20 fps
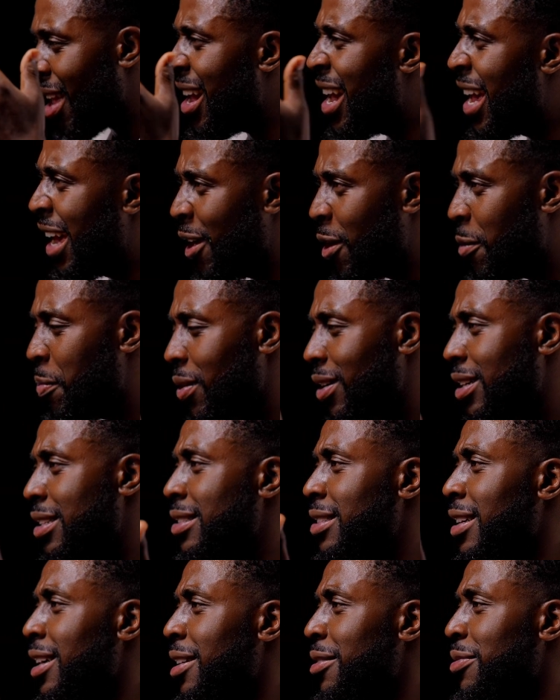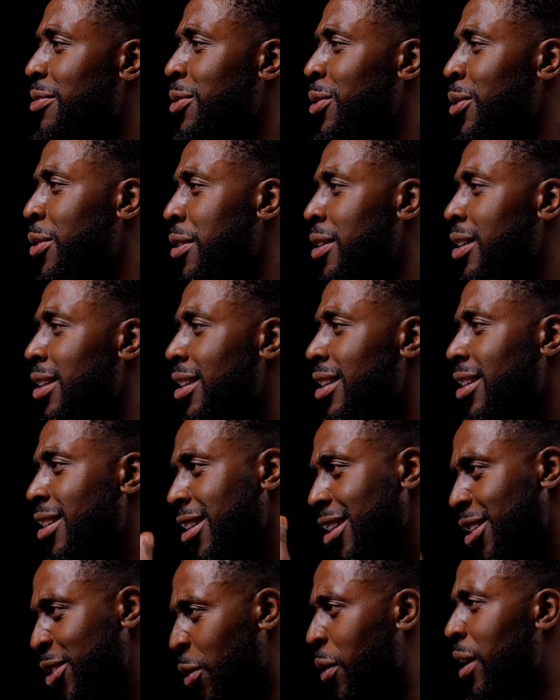A helper is there for
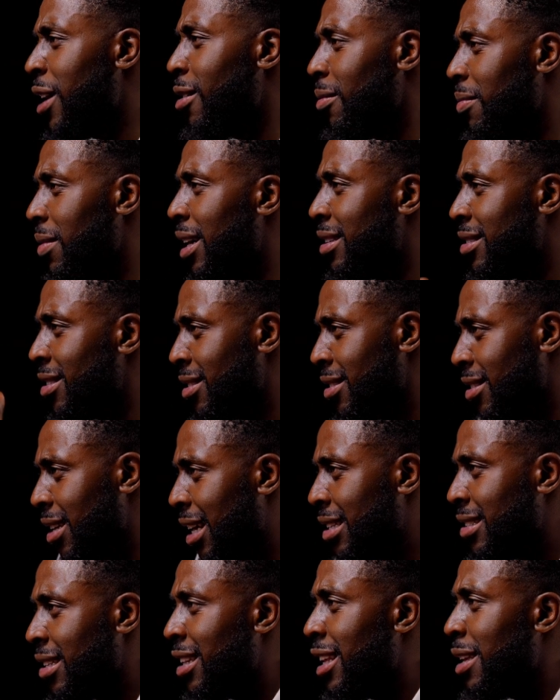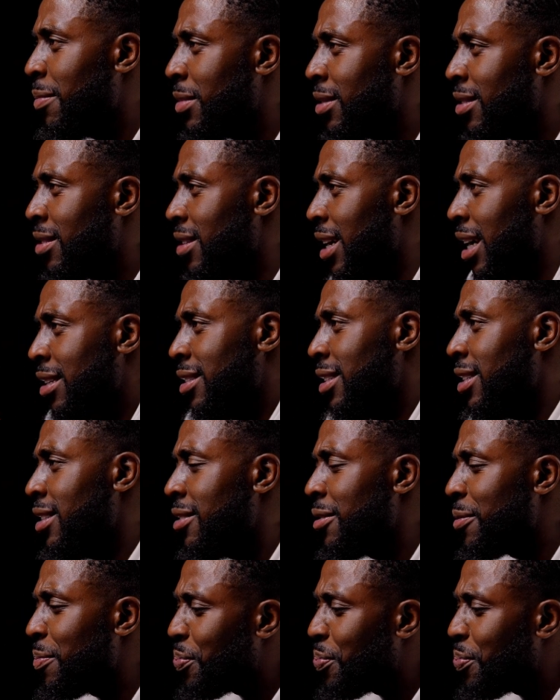your help, as the name is, as it is.